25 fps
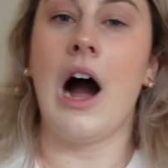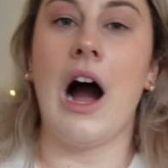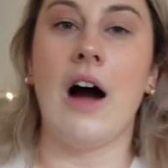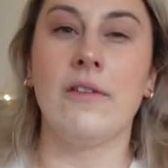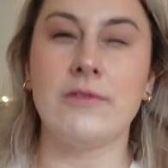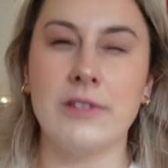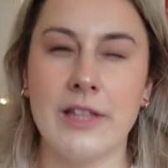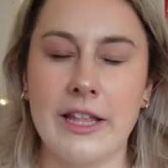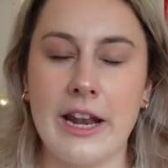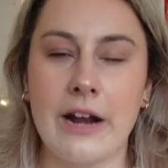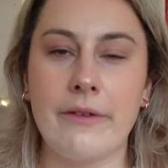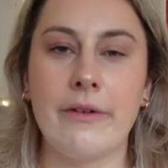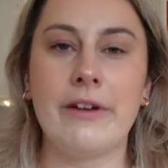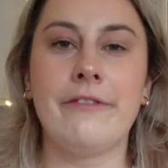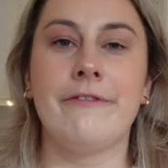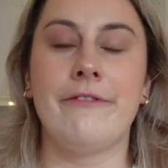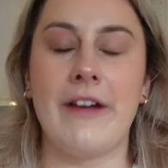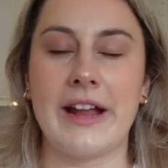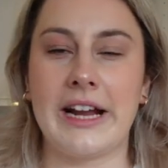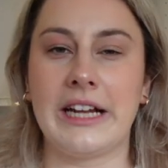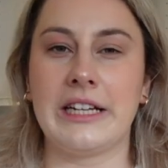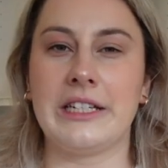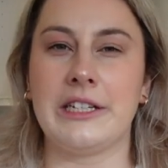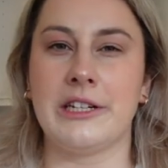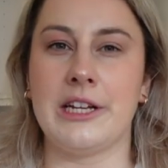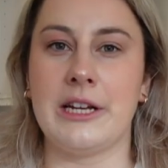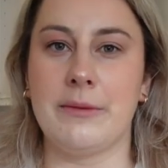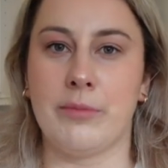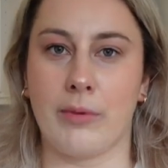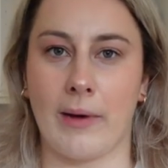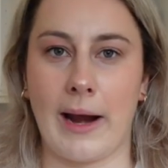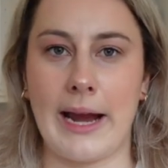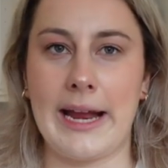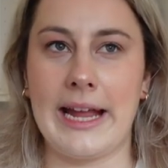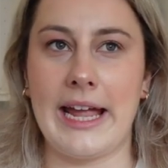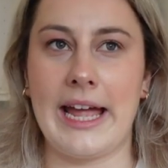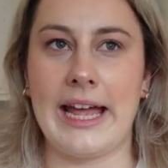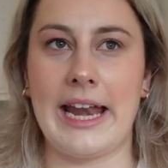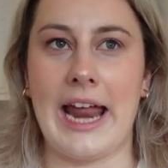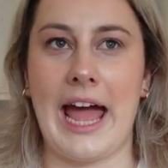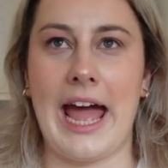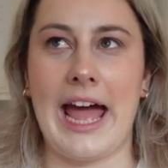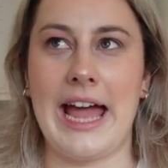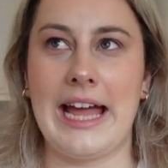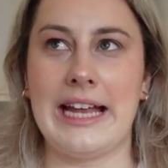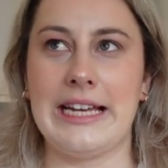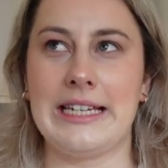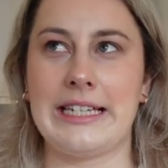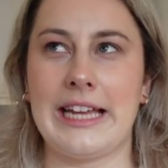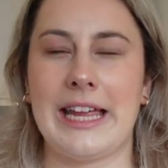After that, I read Fake It Till You Break It
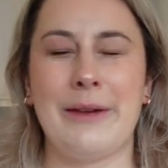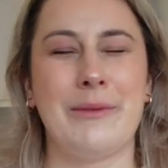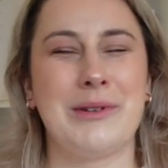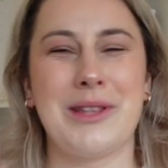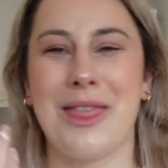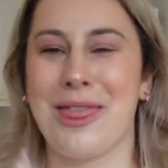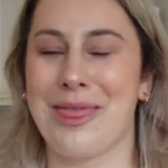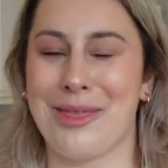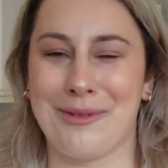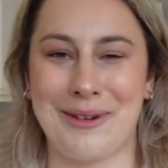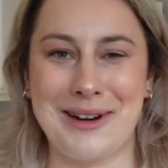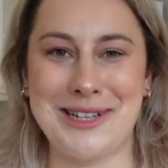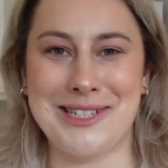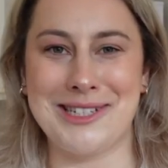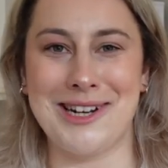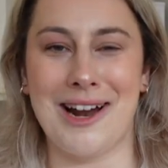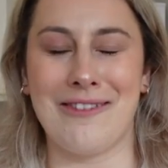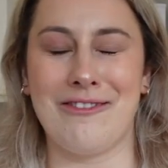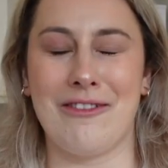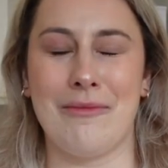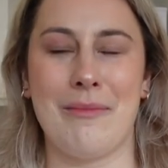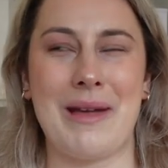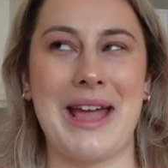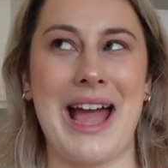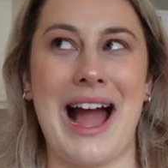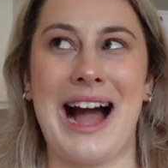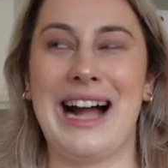and it was a three star for me.